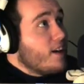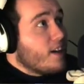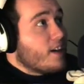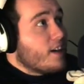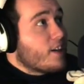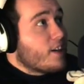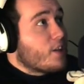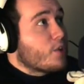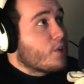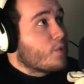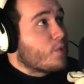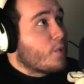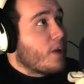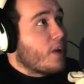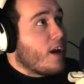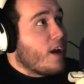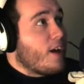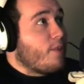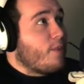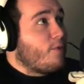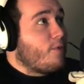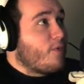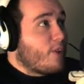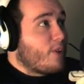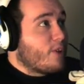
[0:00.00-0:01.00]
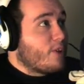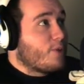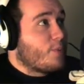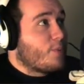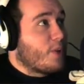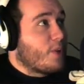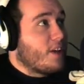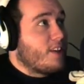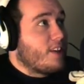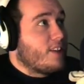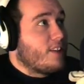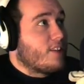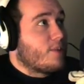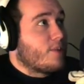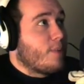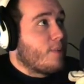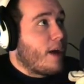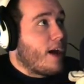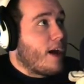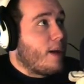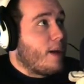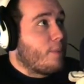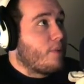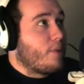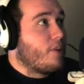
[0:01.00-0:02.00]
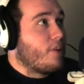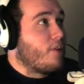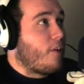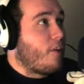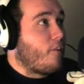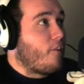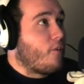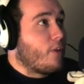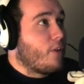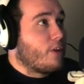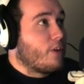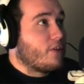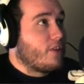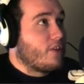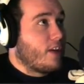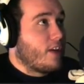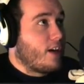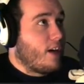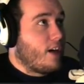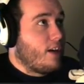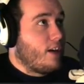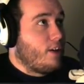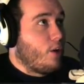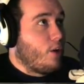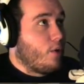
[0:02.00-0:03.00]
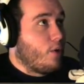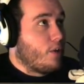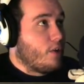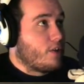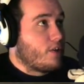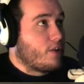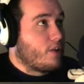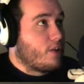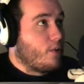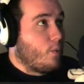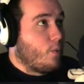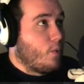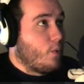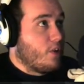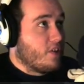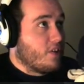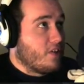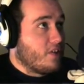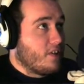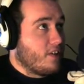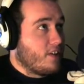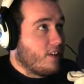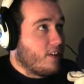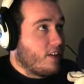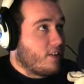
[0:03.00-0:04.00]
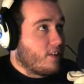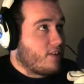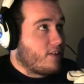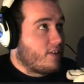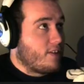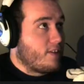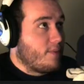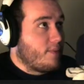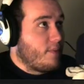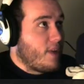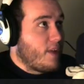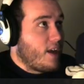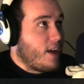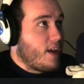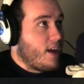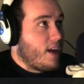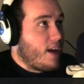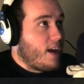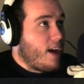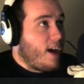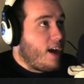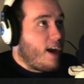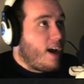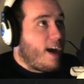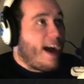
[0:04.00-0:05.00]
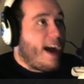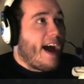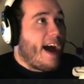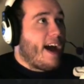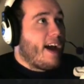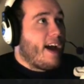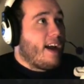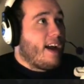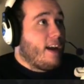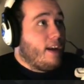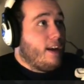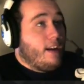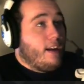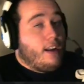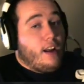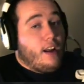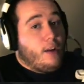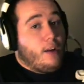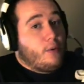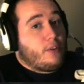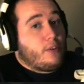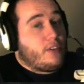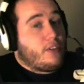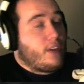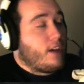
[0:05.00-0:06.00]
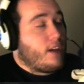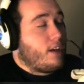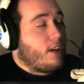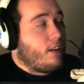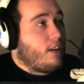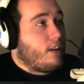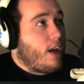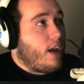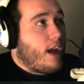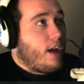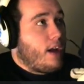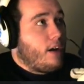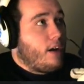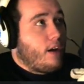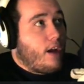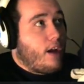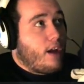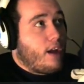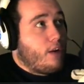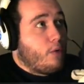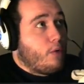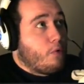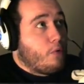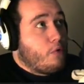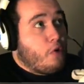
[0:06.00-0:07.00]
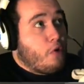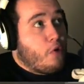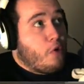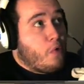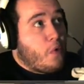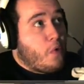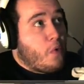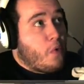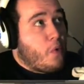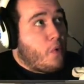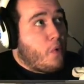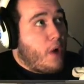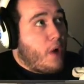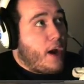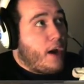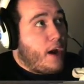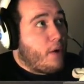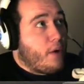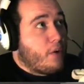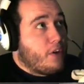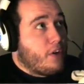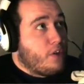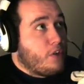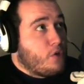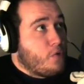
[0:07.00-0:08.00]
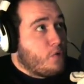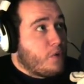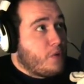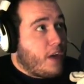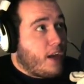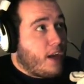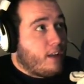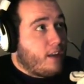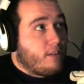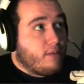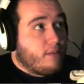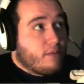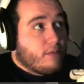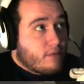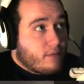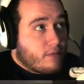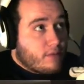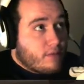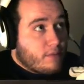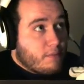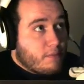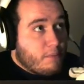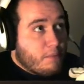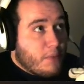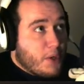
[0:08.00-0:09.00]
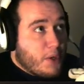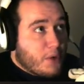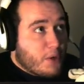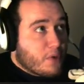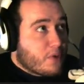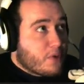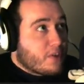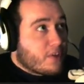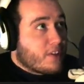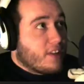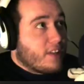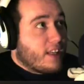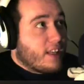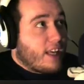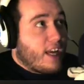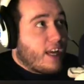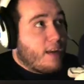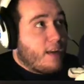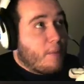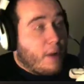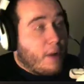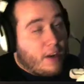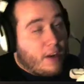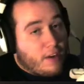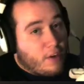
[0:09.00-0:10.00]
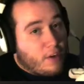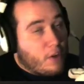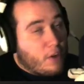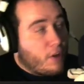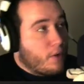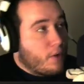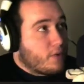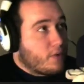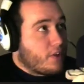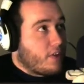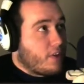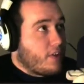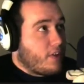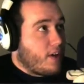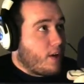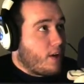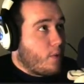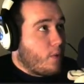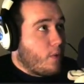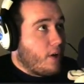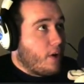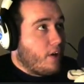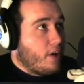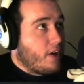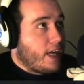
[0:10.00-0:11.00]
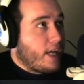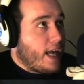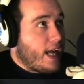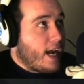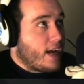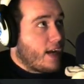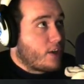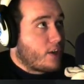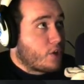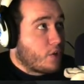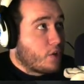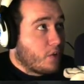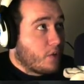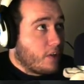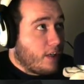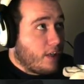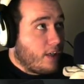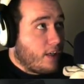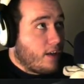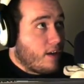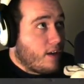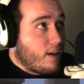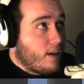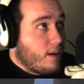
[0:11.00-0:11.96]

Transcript: because when I first played this map, the first thing I noticed was this. And I was thinking, I don't know, how did you get mirrors in the game? I didn't know that was a thing. Well, he actually